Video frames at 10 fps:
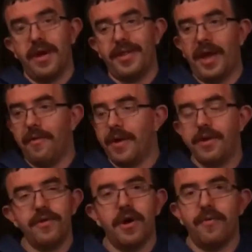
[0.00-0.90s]
And that way
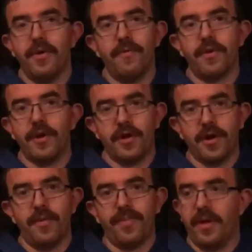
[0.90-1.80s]
you know when we're going
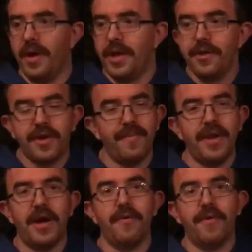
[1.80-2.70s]
to go play. You can
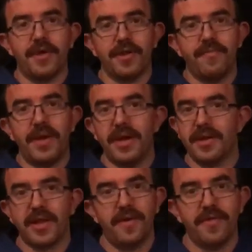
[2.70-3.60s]
meet up with us, be in
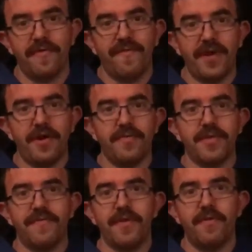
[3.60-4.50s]
some of the films
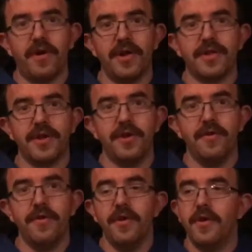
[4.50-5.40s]
if you want
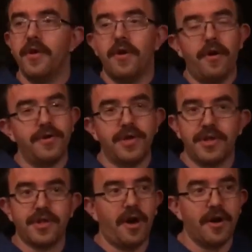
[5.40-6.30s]
to, or
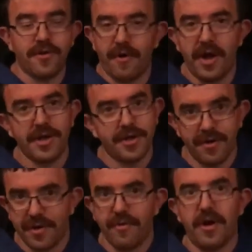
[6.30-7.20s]
just talk trash
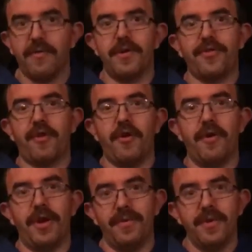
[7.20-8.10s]
to us while we're
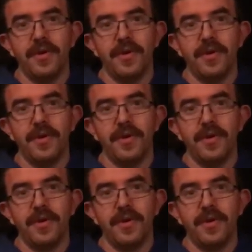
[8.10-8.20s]
throwing.